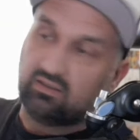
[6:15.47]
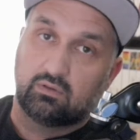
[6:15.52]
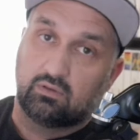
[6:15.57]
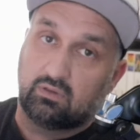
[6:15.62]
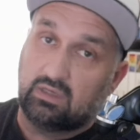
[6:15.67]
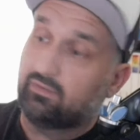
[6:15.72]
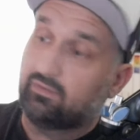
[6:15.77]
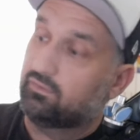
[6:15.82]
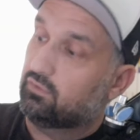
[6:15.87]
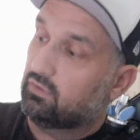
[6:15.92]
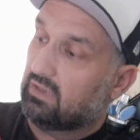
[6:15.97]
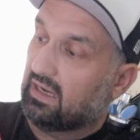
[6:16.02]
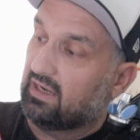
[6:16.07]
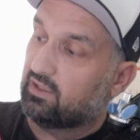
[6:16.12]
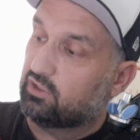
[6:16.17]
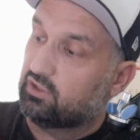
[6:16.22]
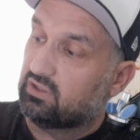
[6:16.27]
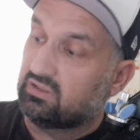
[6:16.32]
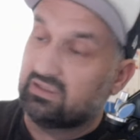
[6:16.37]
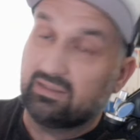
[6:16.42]
You have to
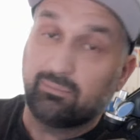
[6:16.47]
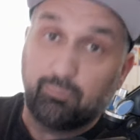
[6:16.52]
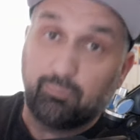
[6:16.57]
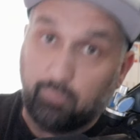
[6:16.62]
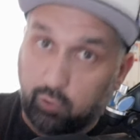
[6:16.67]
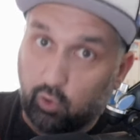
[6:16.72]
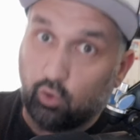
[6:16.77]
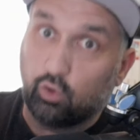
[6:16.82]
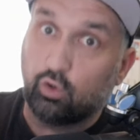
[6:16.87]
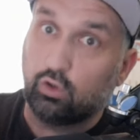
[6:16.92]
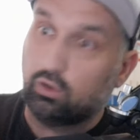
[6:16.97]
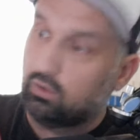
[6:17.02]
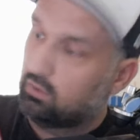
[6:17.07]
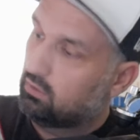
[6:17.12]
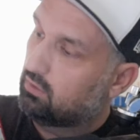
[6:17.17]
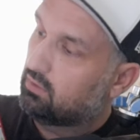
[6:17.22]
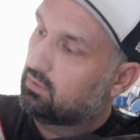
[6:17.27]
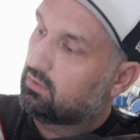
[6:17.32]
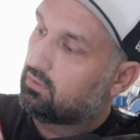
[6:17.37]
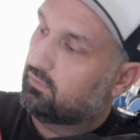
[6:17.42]
actually pull
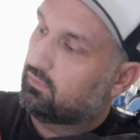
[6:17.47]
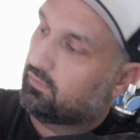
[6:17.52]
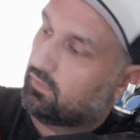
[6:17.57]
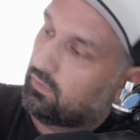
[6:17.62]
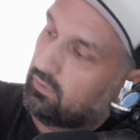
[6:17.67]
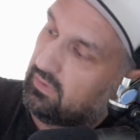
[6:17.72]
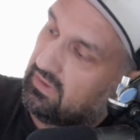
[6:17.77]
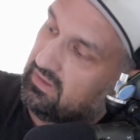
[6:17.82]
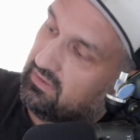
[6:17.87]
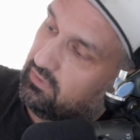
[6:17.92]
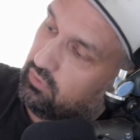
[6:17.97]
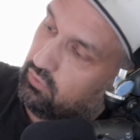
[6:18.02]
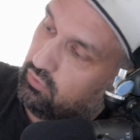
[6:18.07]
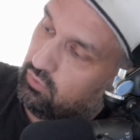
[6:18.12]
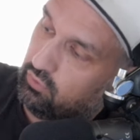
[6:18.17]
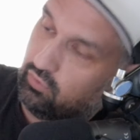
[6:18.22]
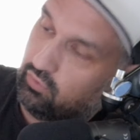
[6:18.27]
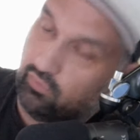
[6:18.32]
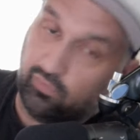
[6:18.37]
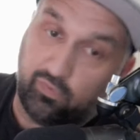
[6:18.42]
for it to
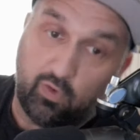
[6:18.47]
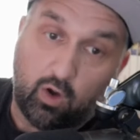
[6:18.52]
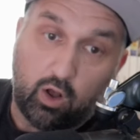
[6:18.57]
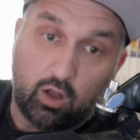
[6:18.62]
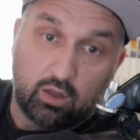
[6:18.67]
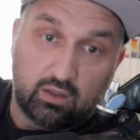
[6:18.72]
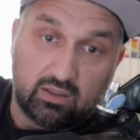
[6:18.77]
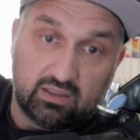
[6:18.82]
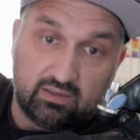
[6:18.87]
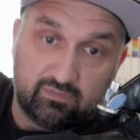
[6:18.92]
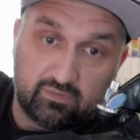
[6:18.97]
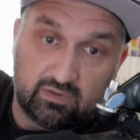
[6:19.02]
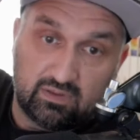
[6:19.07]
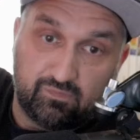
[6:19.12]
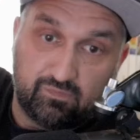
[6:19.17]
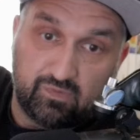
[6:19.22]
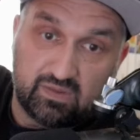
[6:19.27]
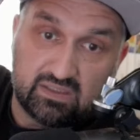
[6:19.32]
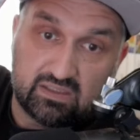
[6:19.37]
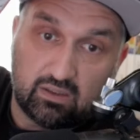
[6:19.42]
fall, even
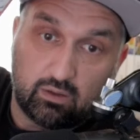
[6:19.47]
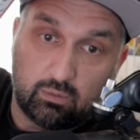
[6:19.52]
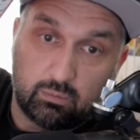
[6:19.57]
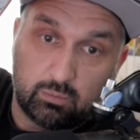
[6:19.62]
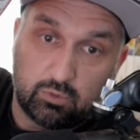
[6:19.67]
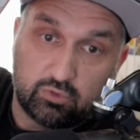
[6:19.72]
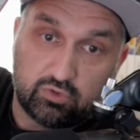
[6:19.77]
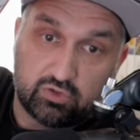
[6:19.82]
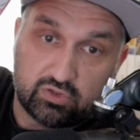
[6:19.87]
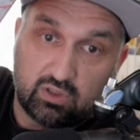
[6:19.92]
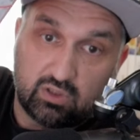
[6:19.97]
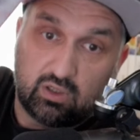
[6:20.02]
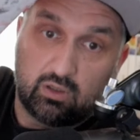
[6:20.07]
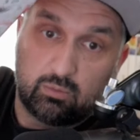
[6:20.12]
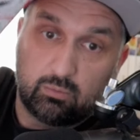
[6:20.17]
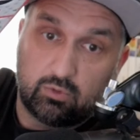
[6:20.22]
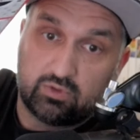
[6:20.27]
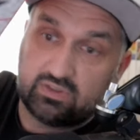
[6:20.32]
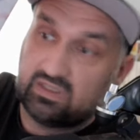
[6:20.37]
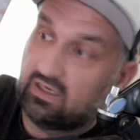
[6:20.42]
if it's almost
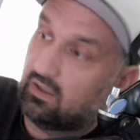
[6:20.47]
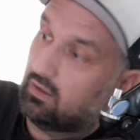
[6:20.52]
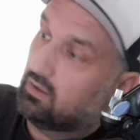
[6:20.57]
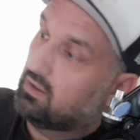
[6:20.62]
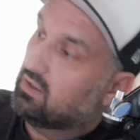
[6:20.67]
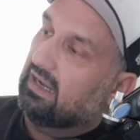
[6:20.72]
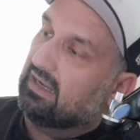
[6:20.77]
there.